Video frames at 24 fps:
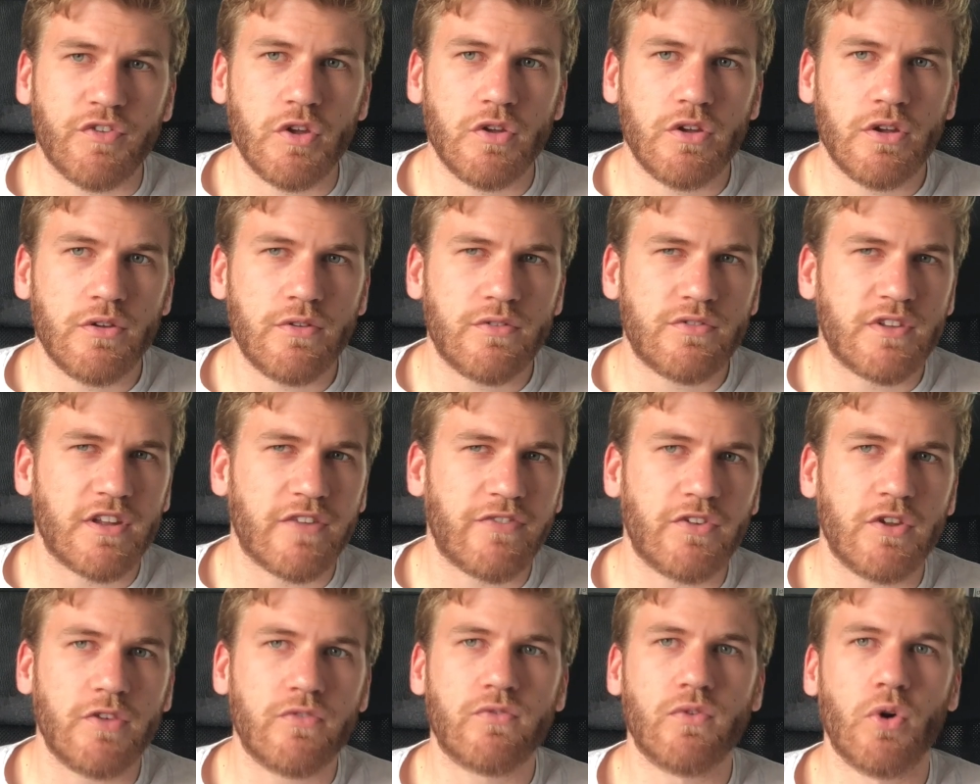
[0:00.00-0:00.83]

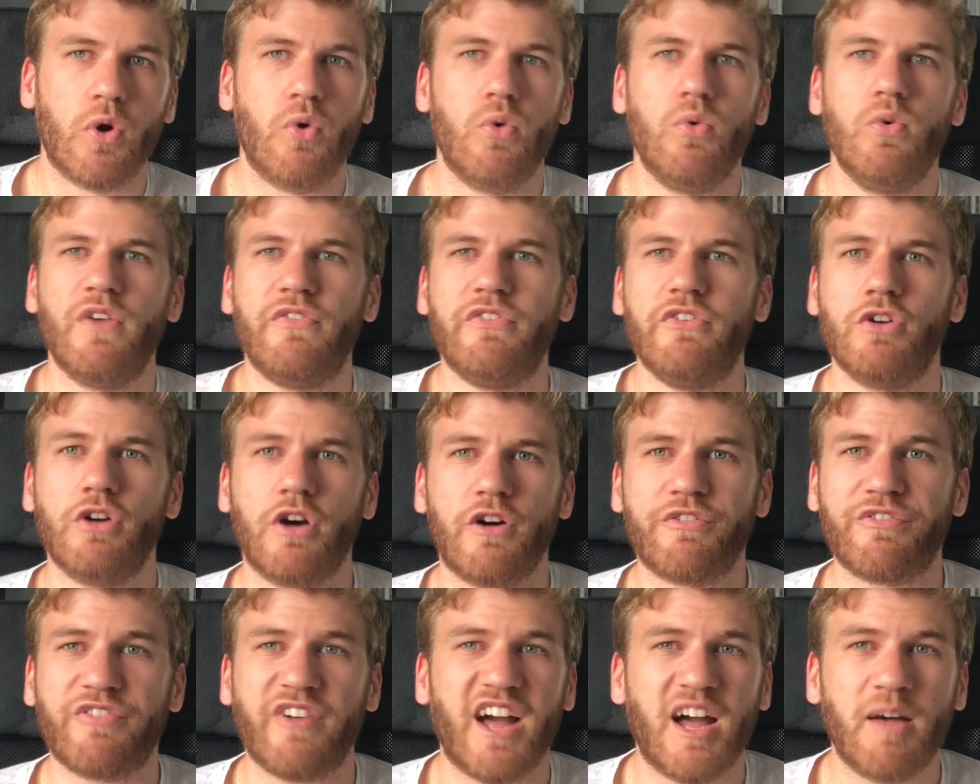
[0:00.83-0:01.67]
you've got
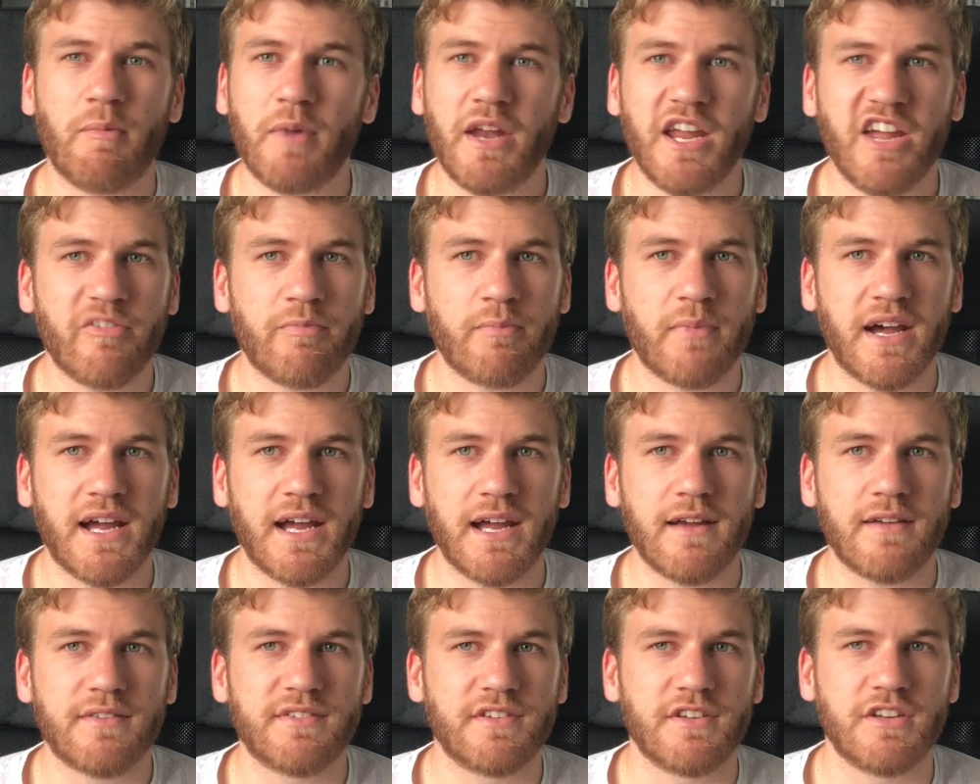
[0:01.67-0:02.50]
a family of
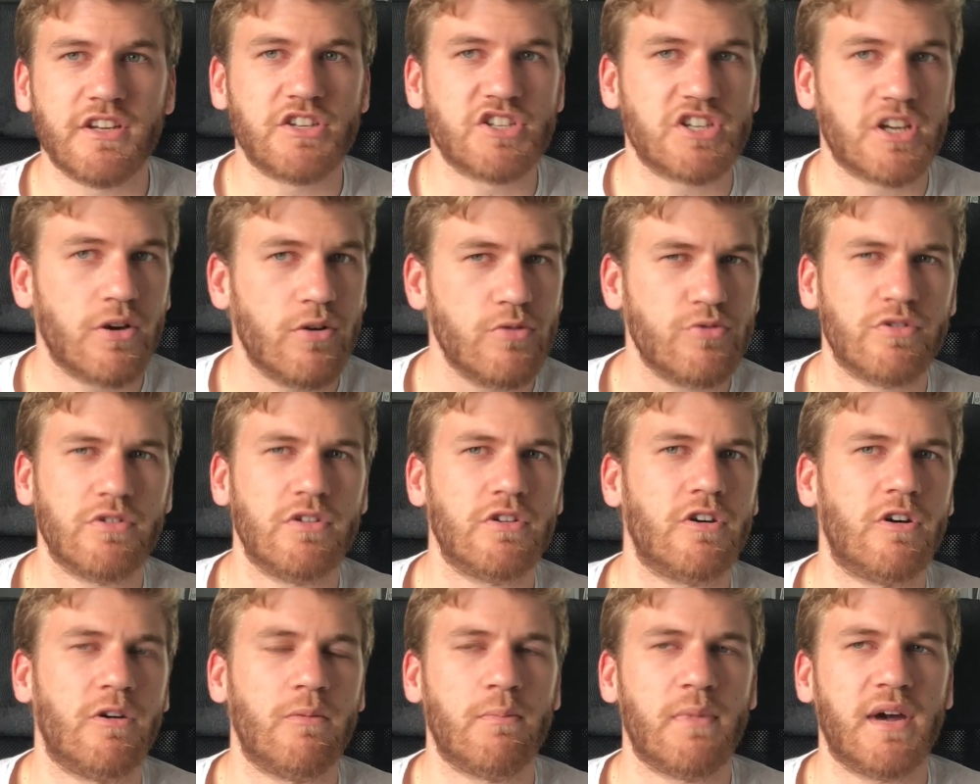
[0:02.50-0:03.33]
Macs and your children have
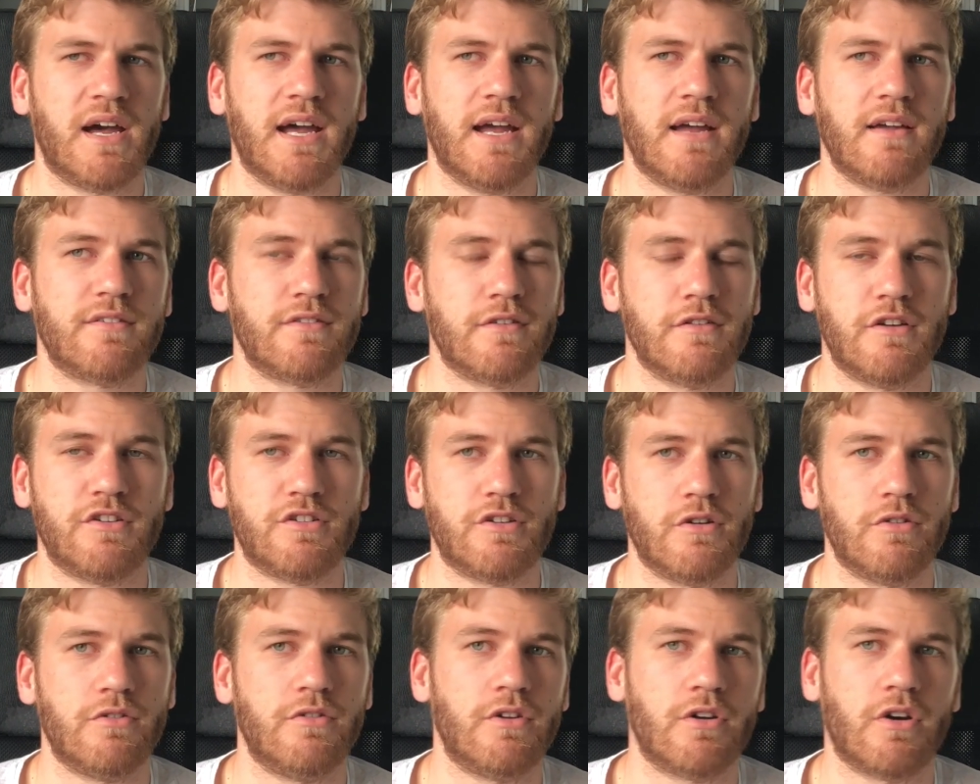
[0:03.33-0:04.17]
got Macs and your
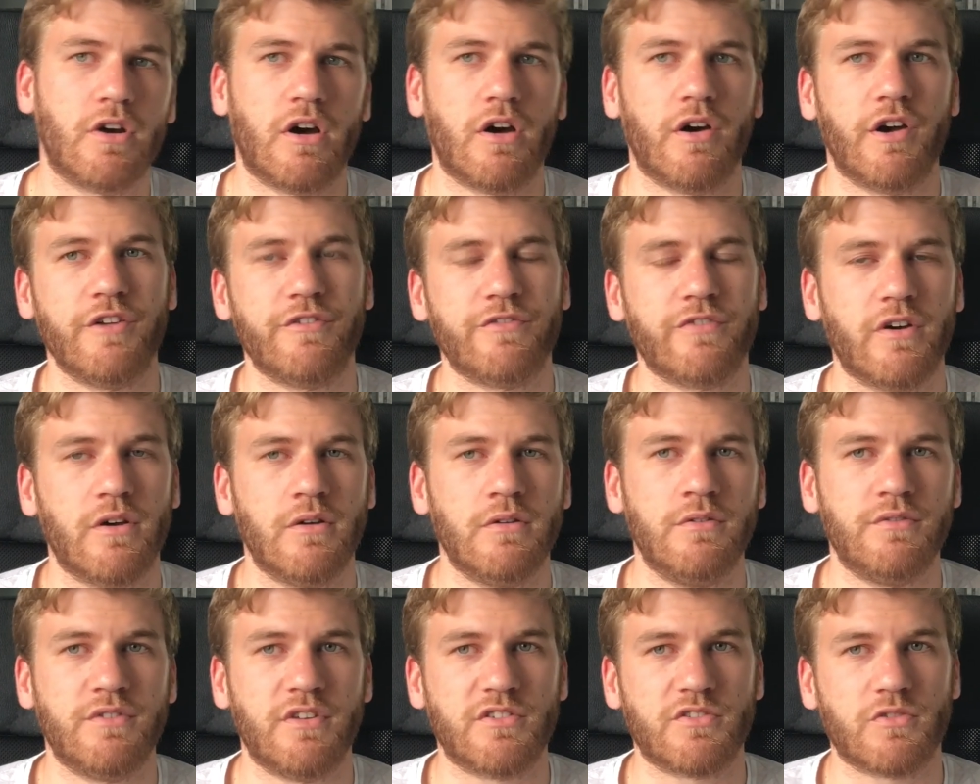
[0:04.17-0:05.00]
children have got
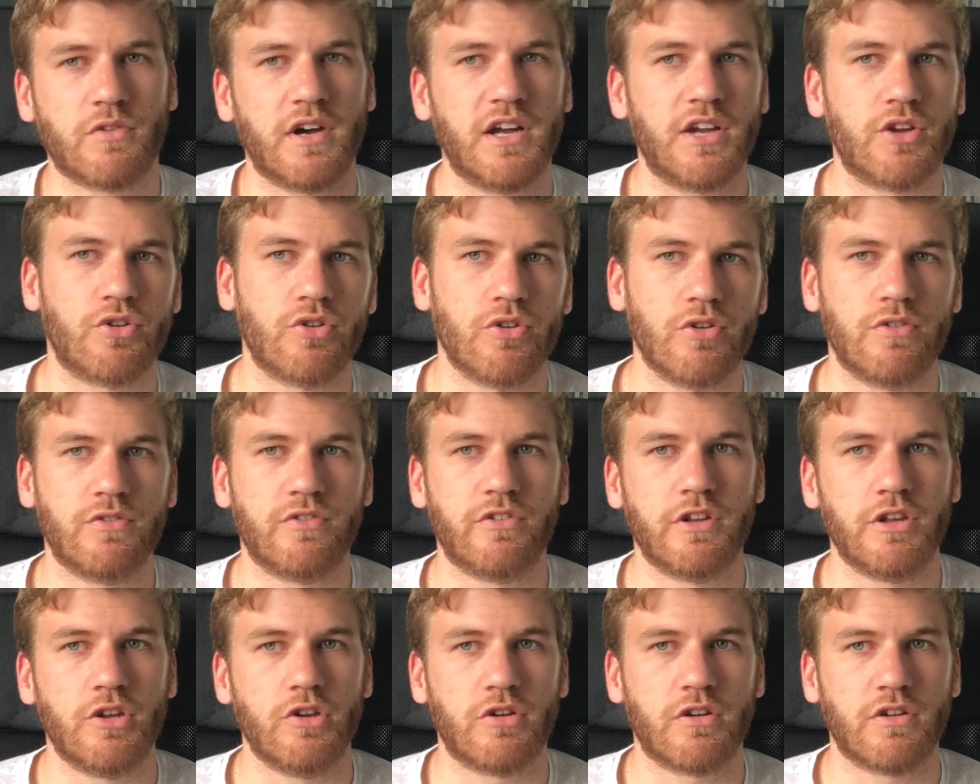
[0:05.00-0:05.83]
iPhones, it's quite good
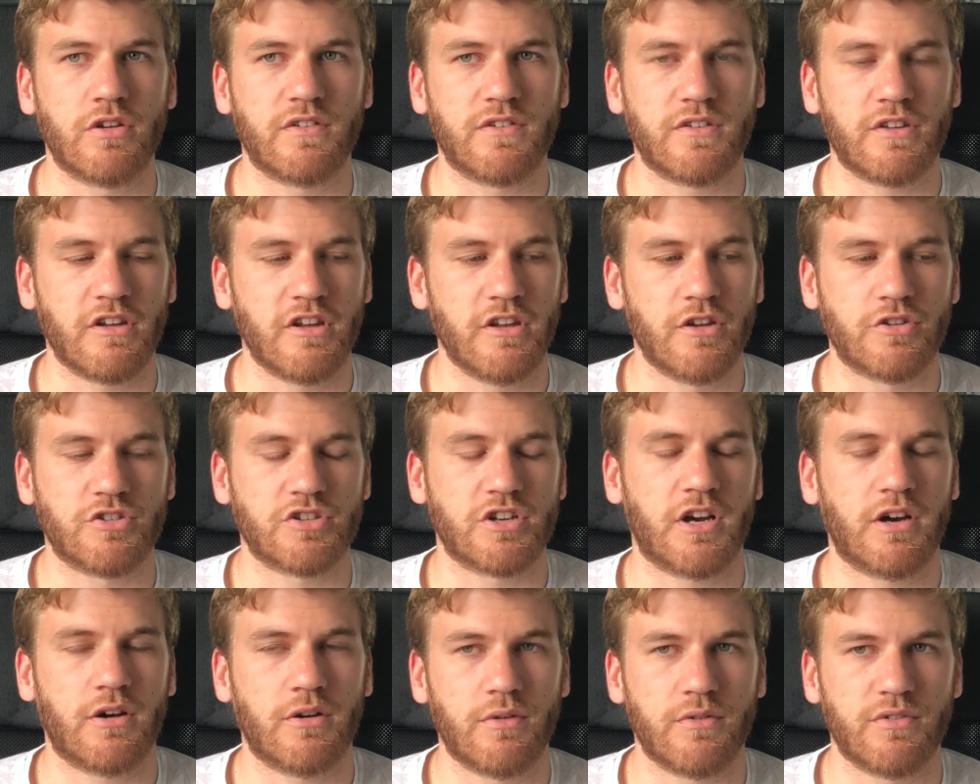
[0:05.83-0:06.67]
that you could see your
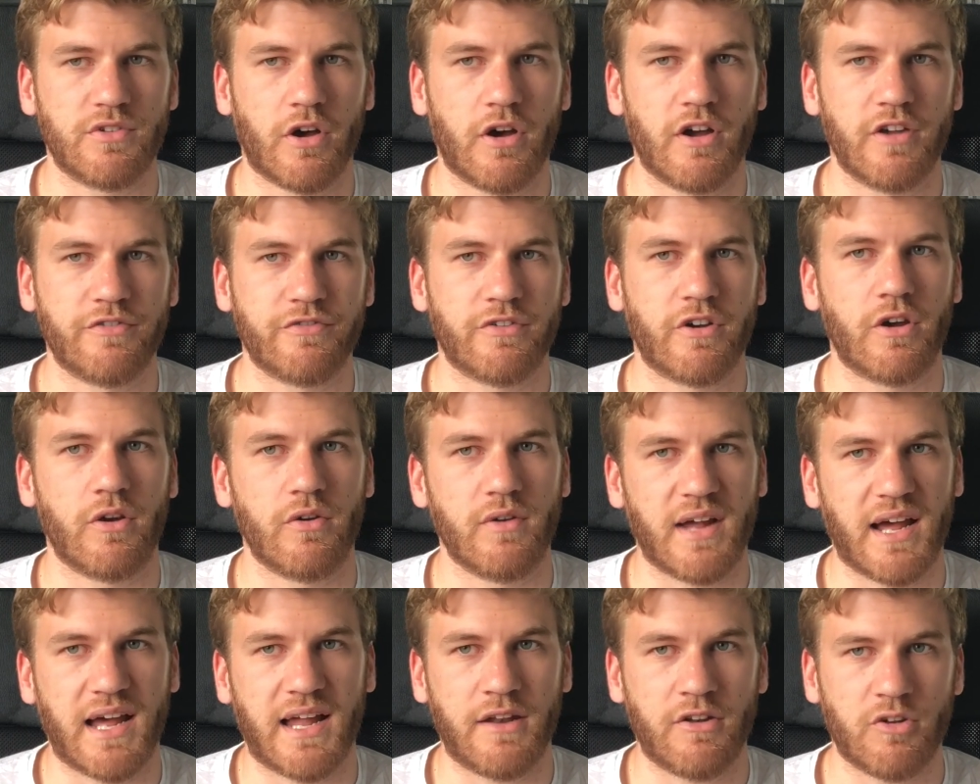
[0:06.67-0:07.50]
child's iPhone
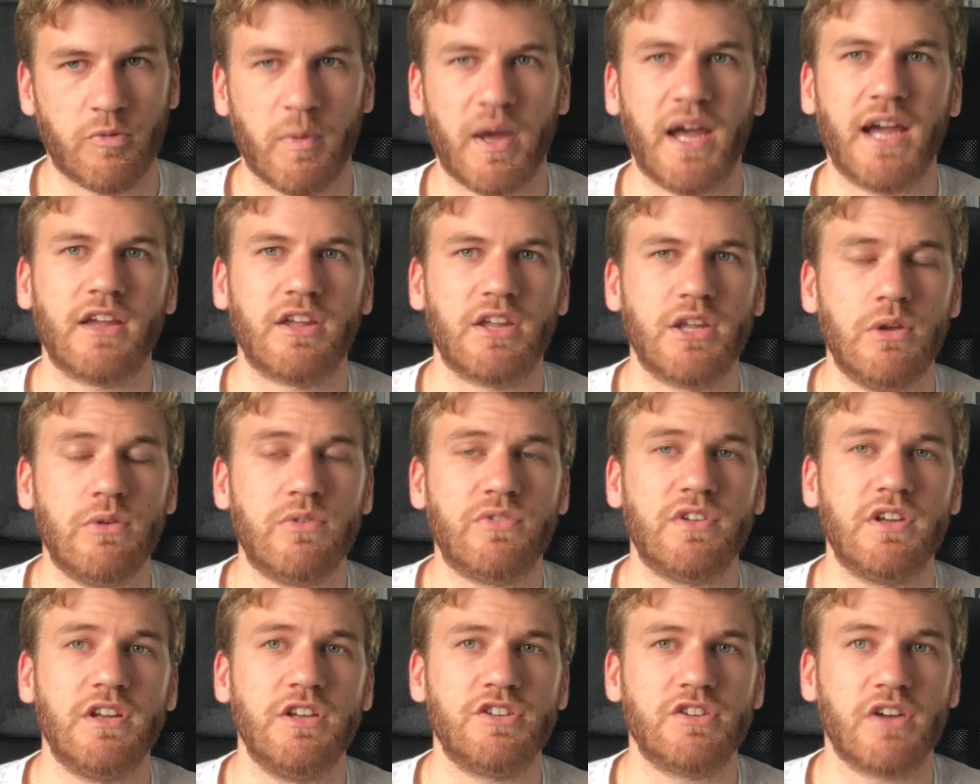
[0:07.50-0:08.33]
and Mac
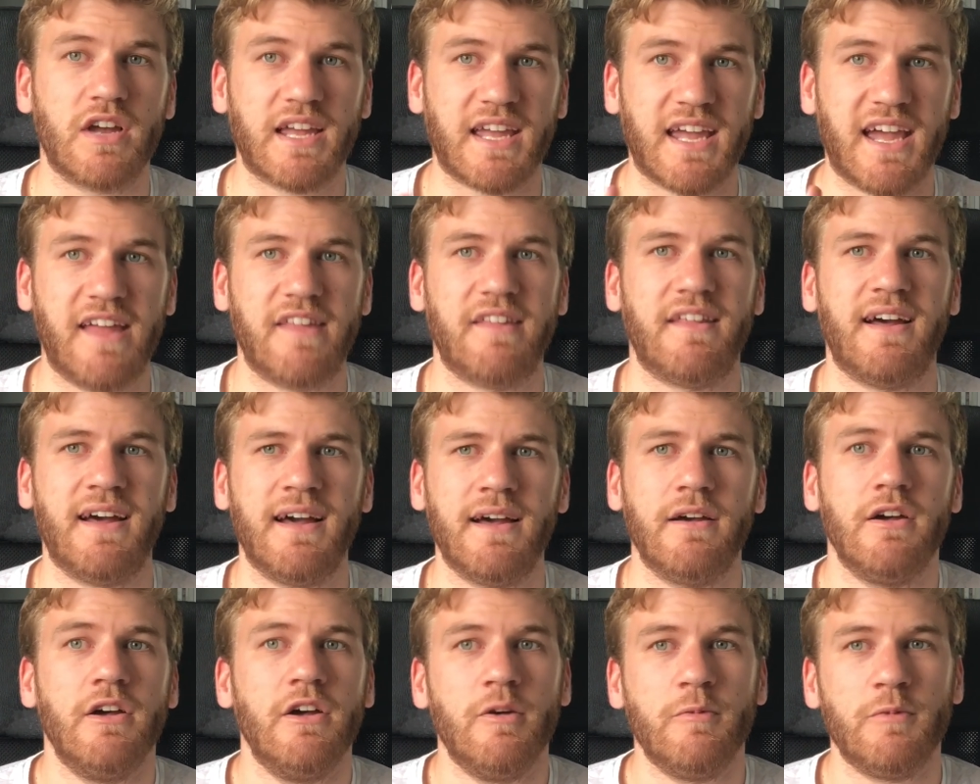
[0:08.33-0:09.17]
usage. I get that,
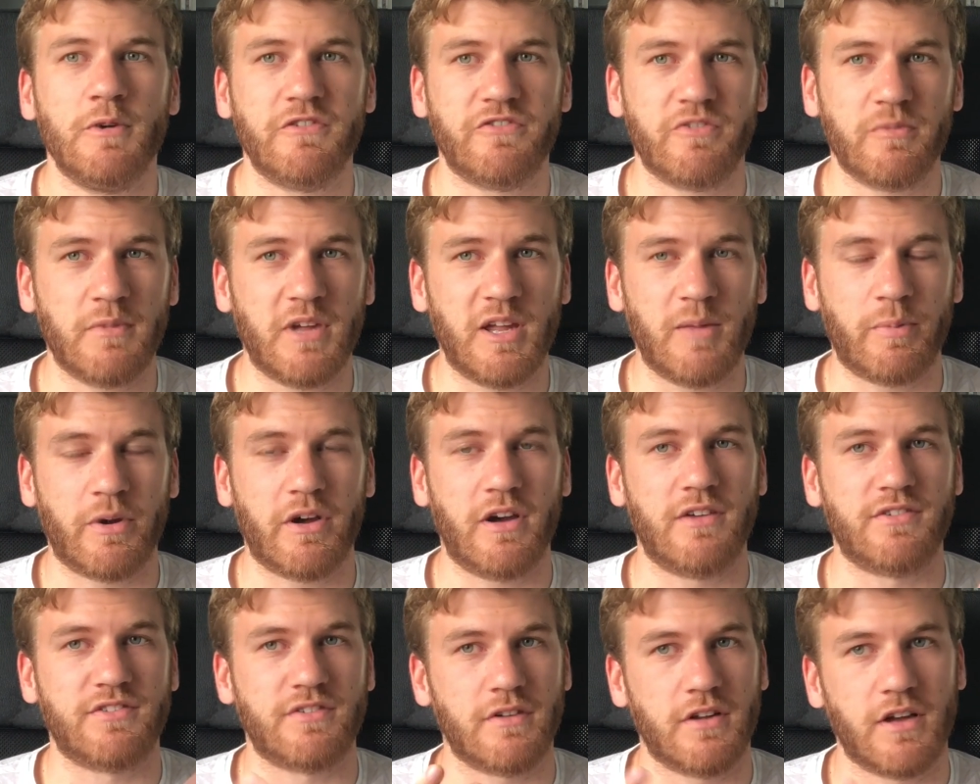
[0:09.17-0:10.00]
but for me
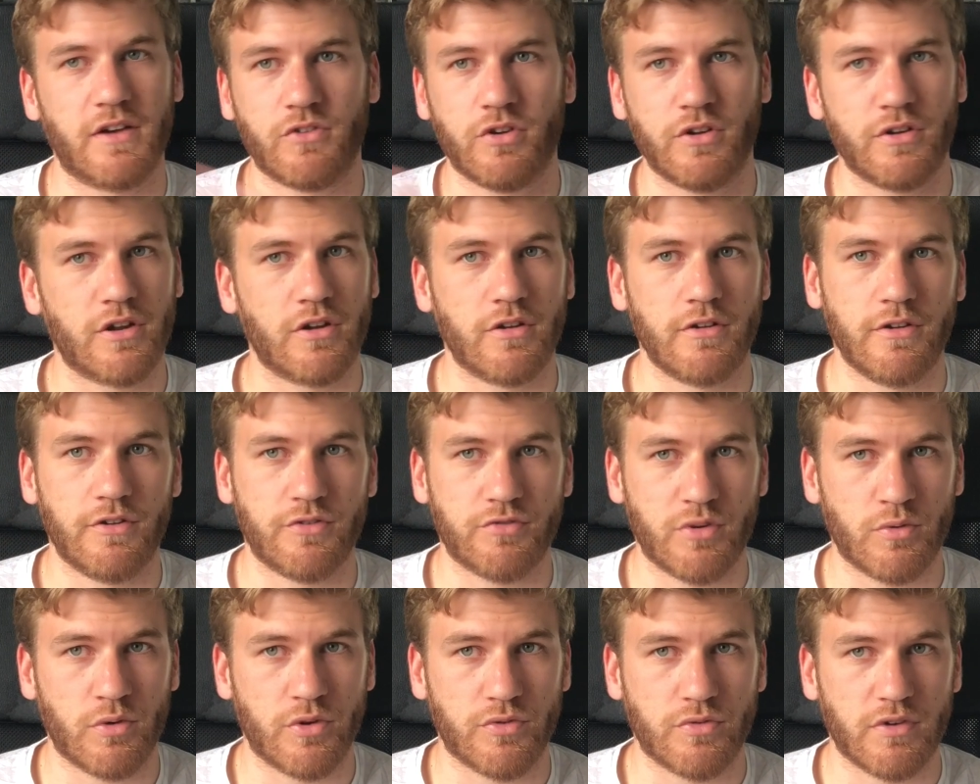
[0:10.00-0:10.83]
personally, I've got no use for
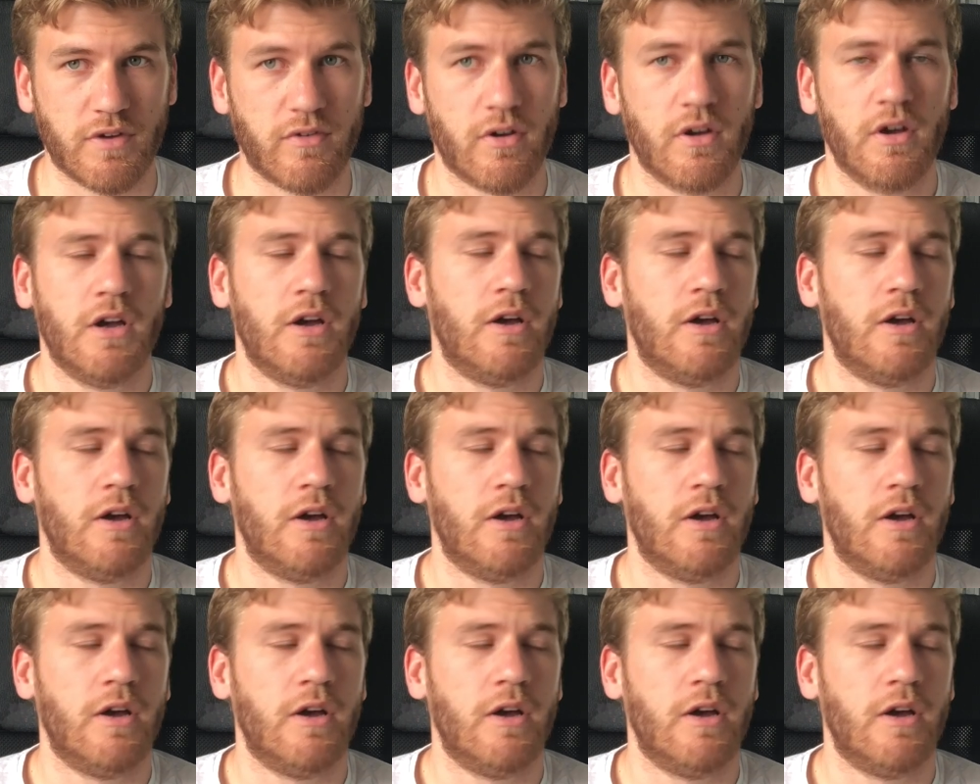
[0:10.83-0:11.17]
it whatsoever.